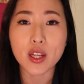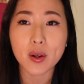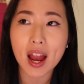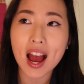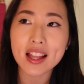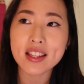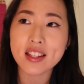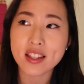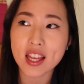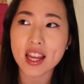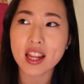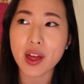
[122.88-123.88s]
But you can
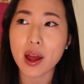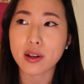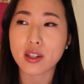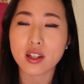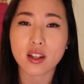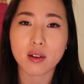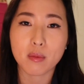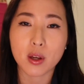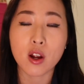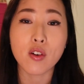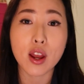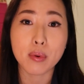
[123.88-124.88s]
see that
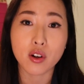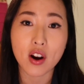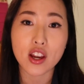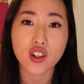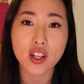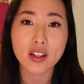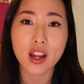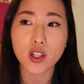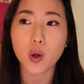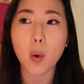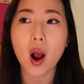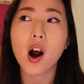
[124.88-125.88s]
career progression,
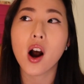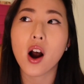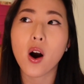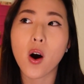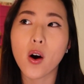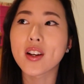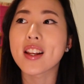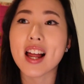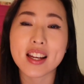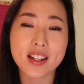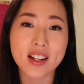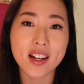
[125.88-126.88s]
and you are on a
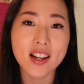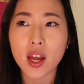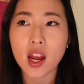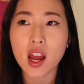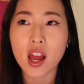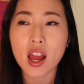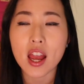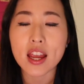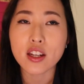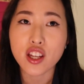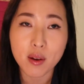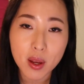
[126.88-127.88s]
ladder.
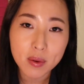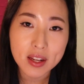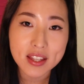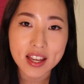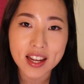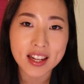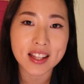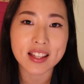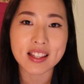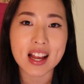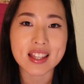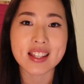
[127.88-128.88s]
In community,
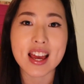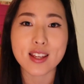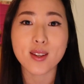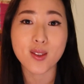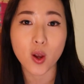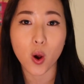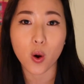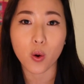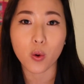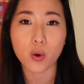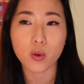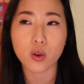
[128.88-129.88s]
that's less
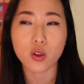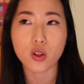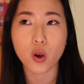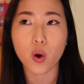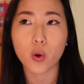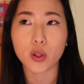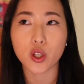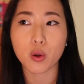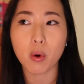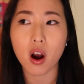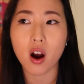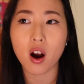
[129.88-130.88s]
so. So
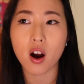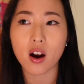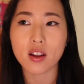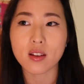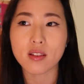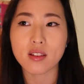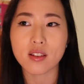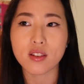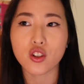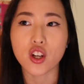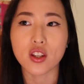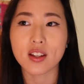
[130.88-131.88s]
you are
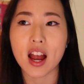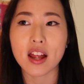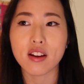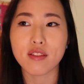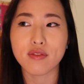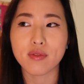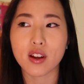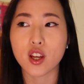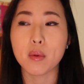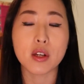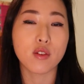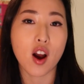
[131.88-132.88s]
just kind of a
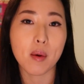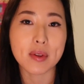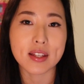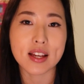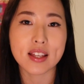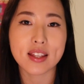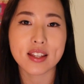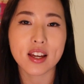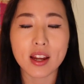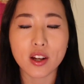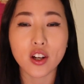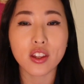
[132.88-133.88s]
community pharmacist.
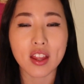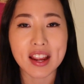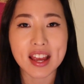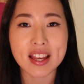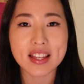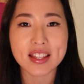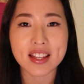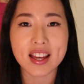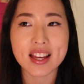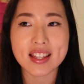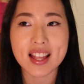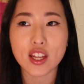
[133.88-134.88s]
The good thing is
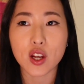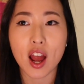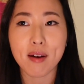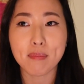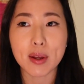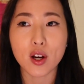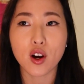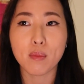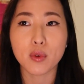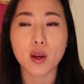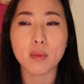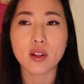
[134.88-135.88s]
that you can
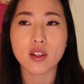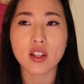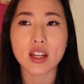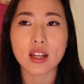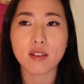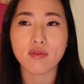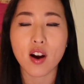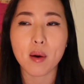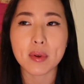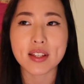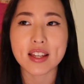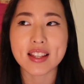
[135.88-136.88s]
become community
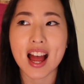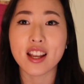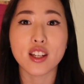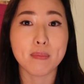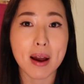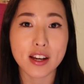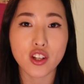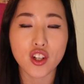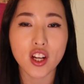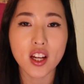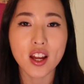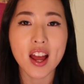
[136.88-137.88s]
pharmacist and a
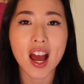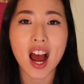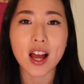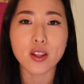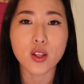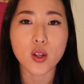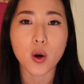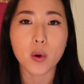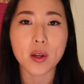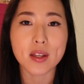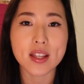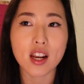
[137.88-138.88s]
manager, and so
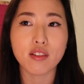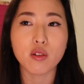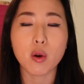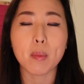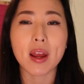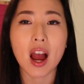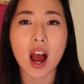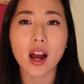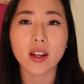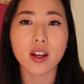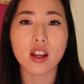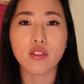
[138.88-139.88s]
your salary would be
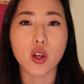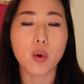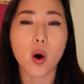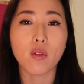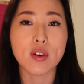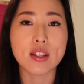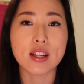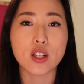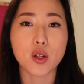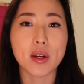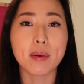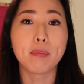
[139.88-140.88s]
higher if you were obviously
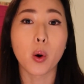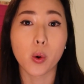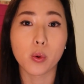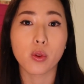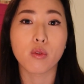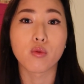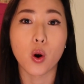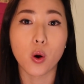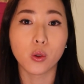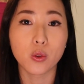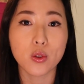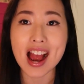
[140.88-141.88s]
doing both
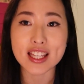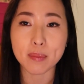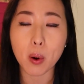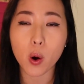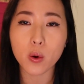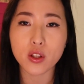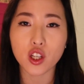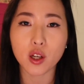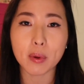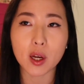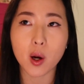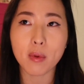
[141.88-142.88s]
roles. I suppose you
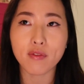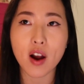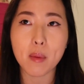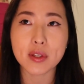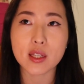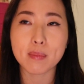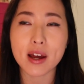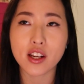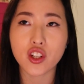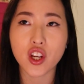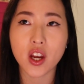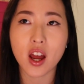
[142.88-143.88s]
could become a pharmacist
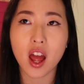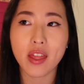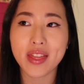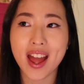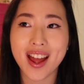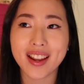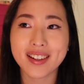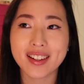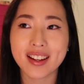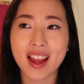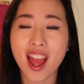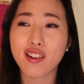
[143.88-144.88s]
manager and
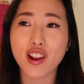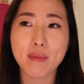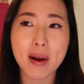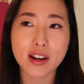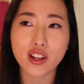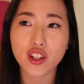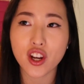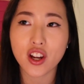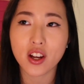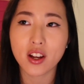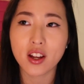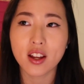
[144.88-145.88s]
then area
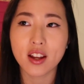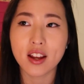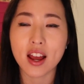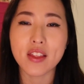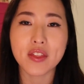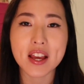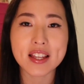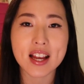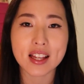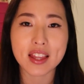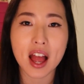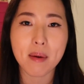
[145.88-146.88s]
manager and things
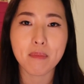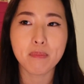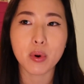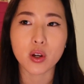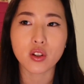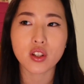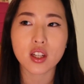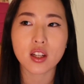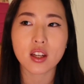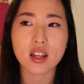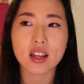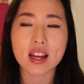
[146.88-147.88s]
like that, but
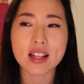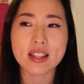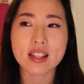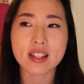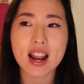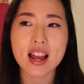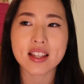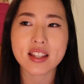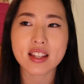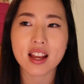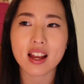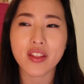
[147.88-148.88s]
I
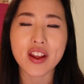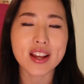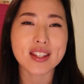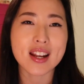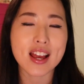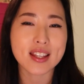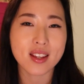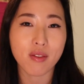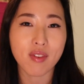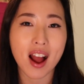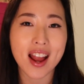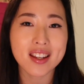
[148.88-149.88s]
think it's less
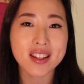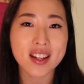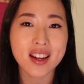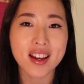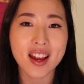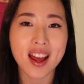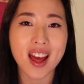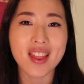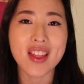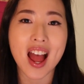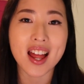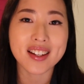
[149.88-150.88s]
defined
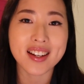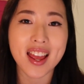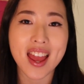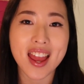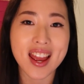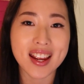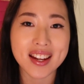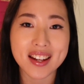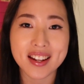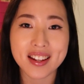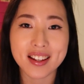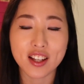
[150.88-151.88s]
than
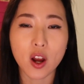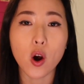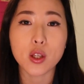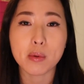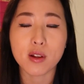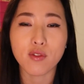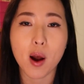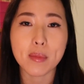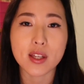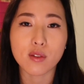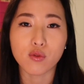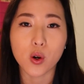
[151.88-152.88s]
a hospital
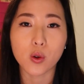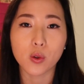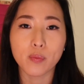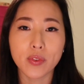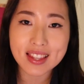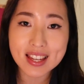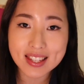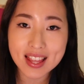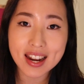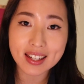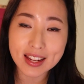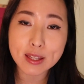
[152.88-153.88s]
pharmacist role. This
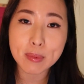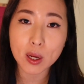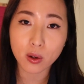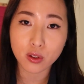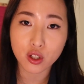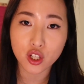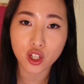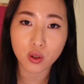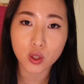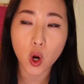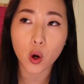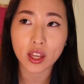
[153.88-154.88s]
then leads me on
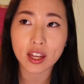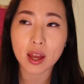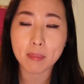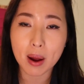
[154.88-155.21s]
to talking